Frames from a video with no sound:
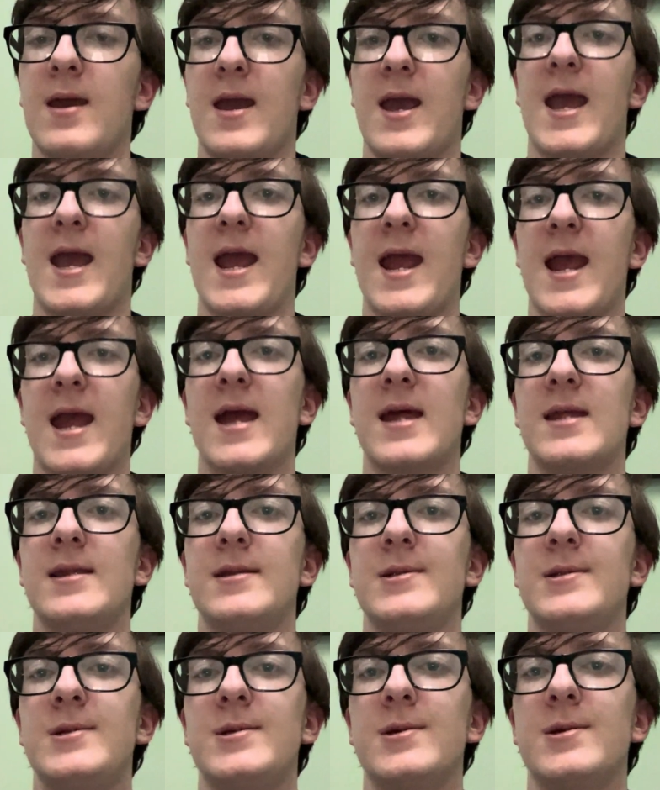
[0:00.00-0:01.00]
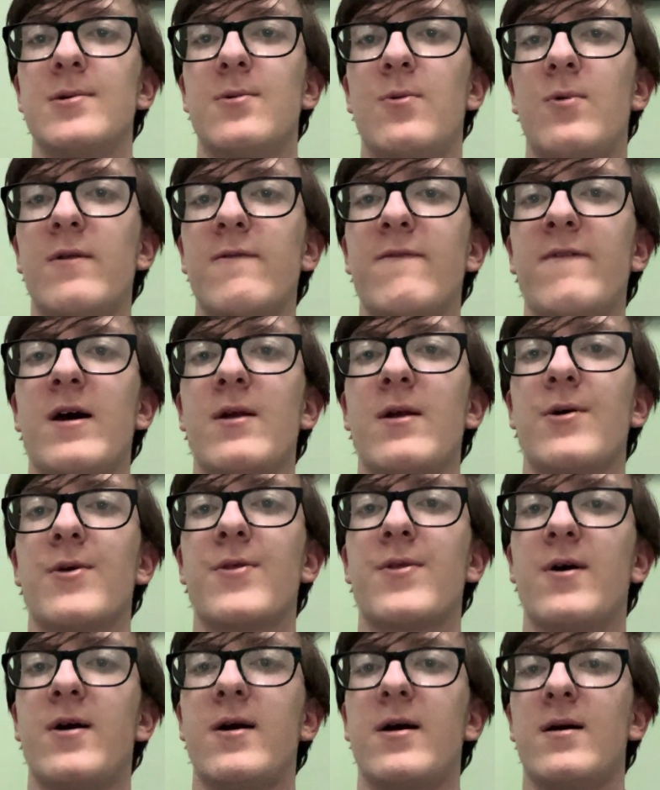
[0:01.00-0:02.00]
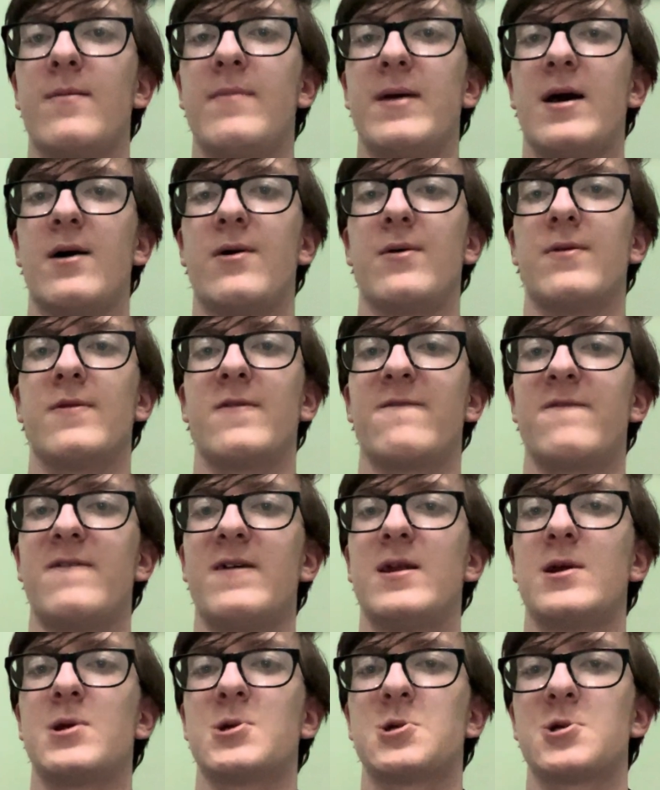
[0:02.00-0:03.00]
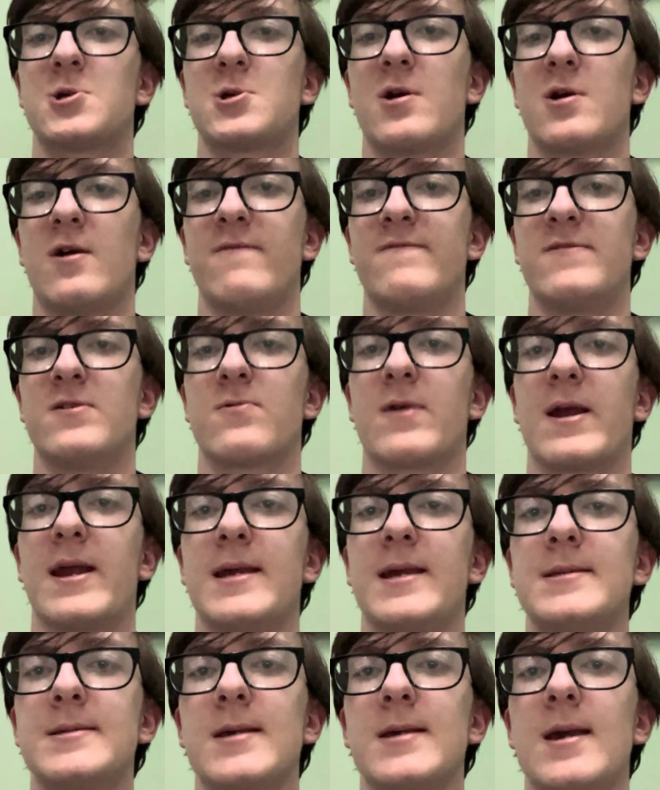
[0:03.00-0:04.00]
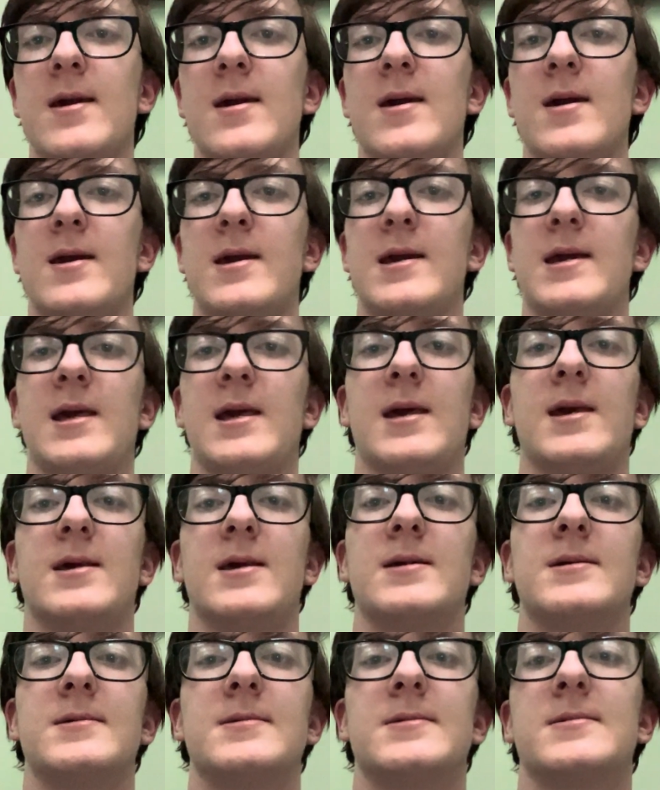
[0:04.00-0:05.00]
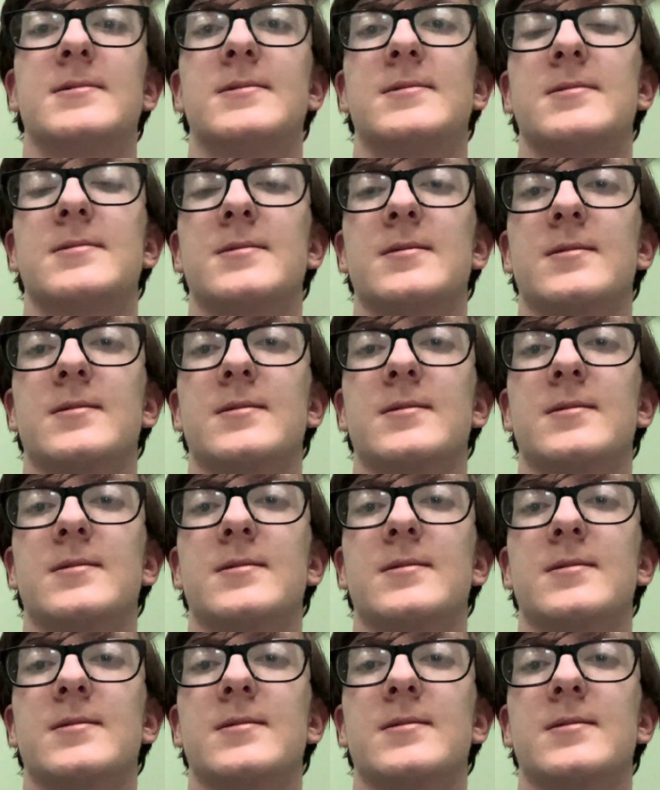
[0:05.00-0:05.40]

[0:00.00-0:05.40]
And one final thought about the finish of the race is